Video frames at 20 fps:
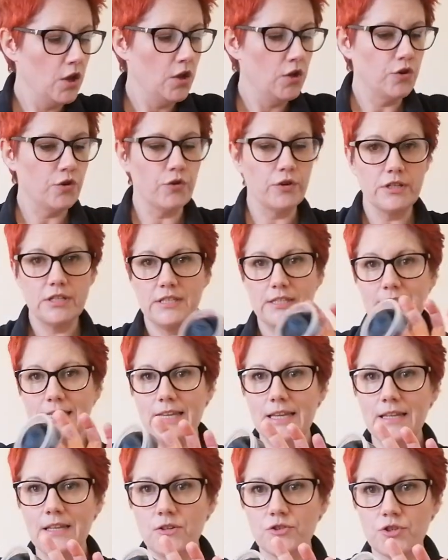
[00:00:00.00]
You're going to
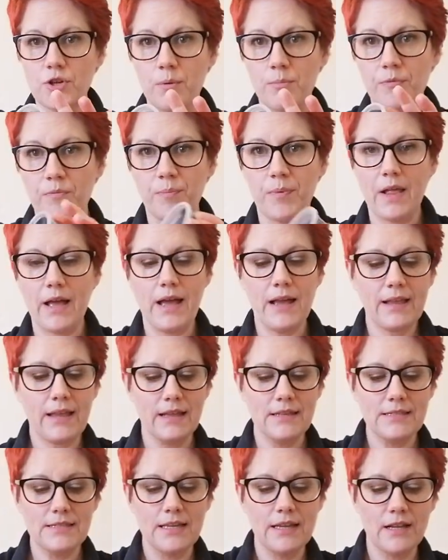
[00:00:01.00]
take your tub of black
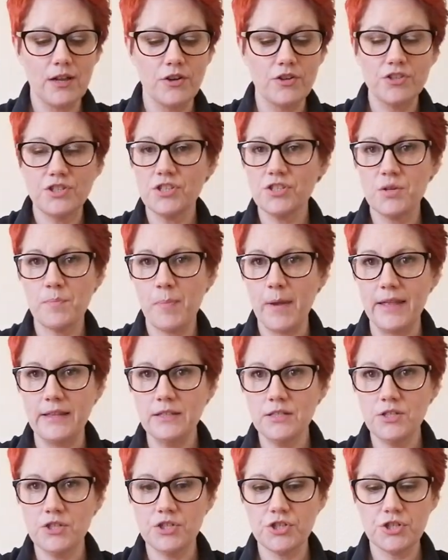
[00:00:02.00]
and take out just a
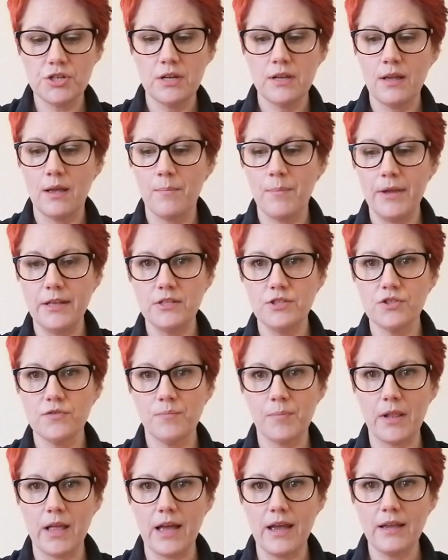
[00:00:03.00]
pinch
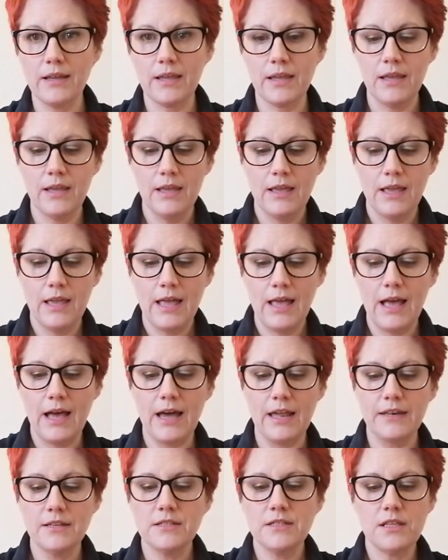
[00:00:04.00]
of black,
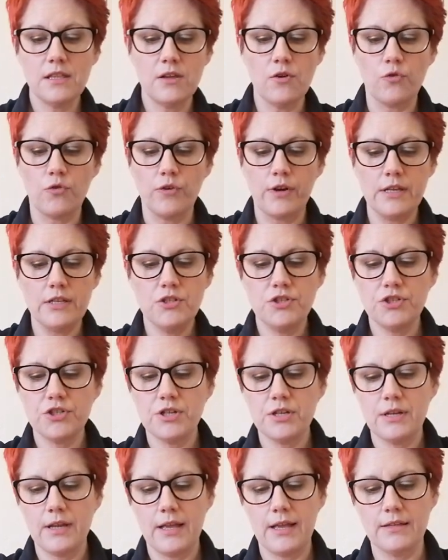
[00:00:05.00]
add it to the
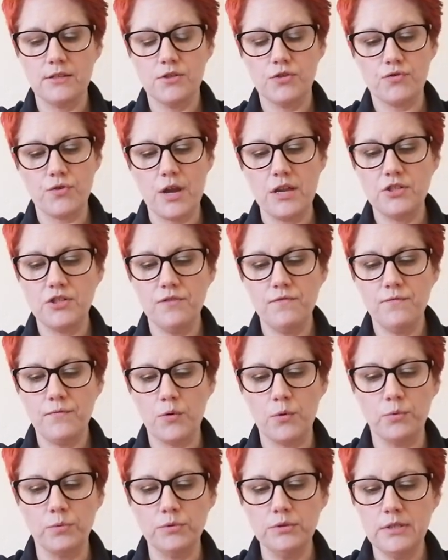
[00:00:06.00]
orange and stretch and
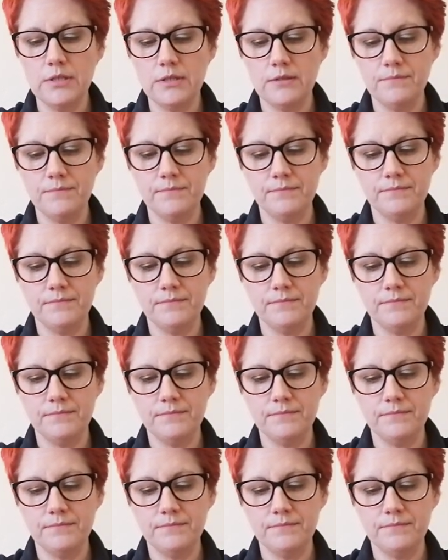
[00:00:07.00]
fold.